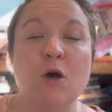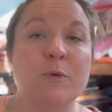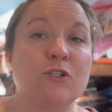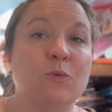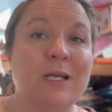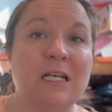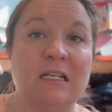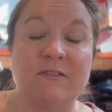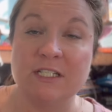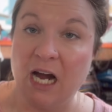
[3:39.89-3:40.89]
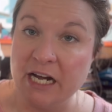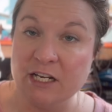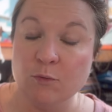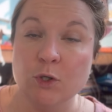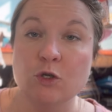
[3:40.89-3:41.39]
between the
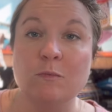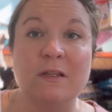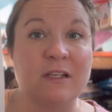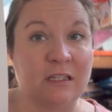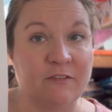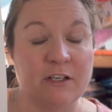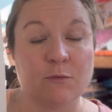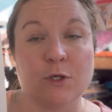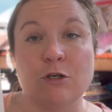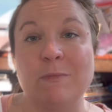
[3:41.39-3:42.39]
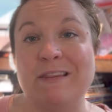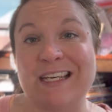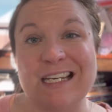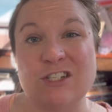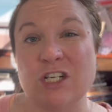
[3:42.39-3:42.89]
dining room, the living room, and the
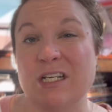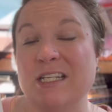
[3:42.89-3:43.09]
kitchen.